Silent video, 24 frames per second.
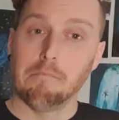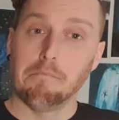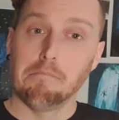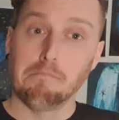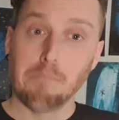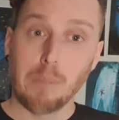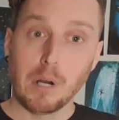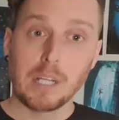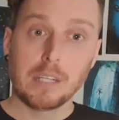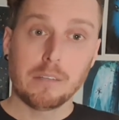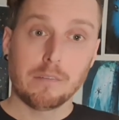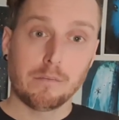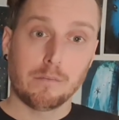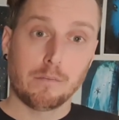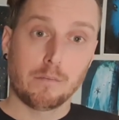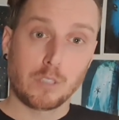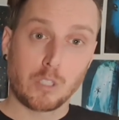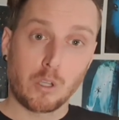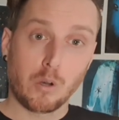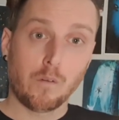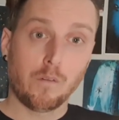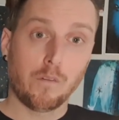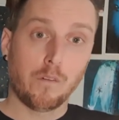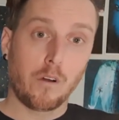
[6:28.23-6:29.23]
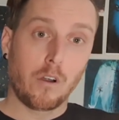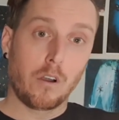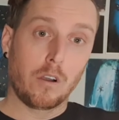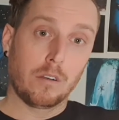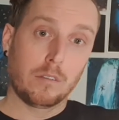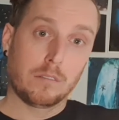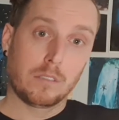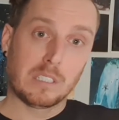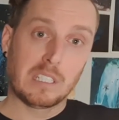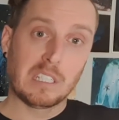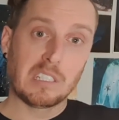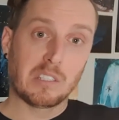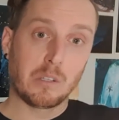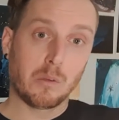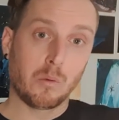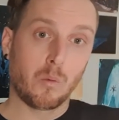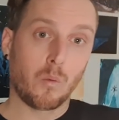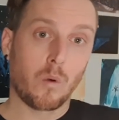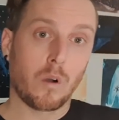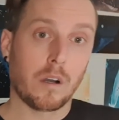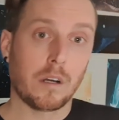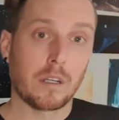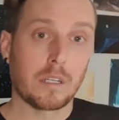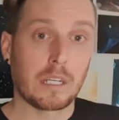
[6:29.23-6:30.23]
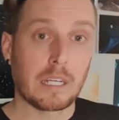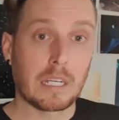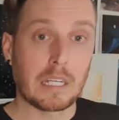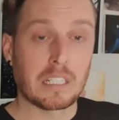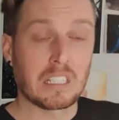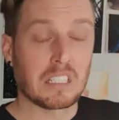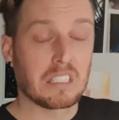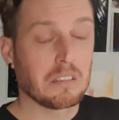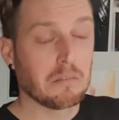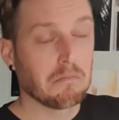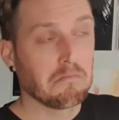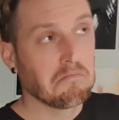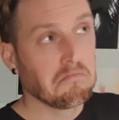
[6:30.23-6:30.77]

But so far, season 1 is